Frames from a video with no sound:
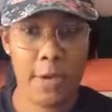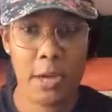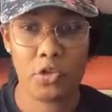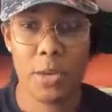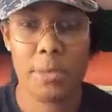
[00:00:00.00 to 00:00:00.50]

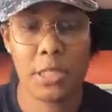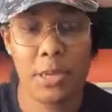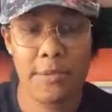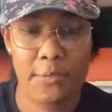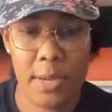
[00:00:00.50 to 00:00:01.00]
I'll drop this
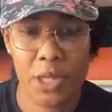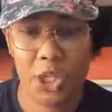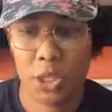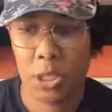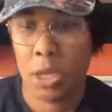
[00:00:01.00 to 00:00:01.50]

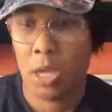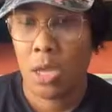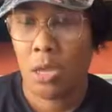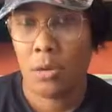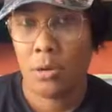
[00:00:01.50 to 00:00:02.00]
information
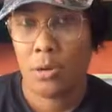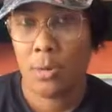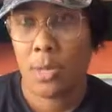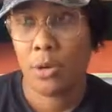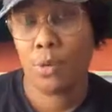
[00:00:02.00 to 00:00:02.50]

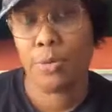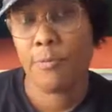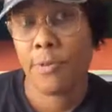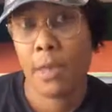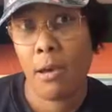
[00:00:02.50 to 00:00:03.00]
in the
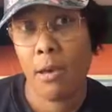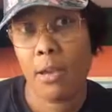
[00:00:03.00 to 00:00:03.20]
group for y'all.